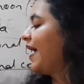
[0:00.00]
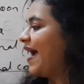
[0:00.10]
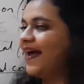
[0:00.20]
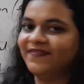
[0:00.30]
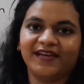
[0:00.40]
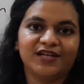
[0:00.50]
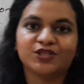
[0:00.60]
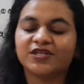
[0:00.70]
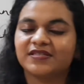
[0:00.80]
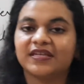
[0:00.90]
and then
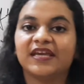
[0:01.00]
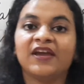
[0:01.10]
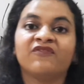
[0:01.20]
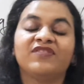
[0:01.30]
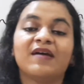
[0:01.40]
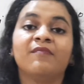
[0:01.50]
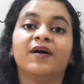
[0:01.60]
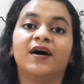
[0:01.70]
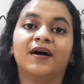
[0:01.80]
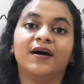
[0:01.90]
just give them
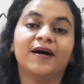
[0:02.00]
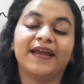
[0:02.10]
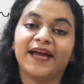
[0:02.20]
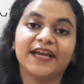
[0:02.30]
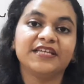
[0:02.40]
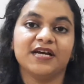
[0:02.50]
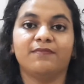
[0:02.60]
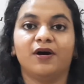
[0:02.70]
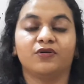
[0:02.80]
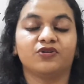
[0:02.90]
an idea
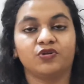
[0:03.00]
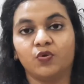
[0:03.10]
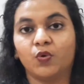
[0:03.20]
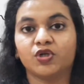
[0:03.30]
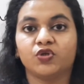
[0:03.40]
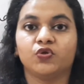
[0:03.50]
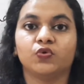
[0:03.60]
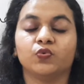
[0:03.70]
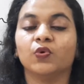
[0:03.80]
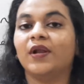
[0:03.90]
about what you do.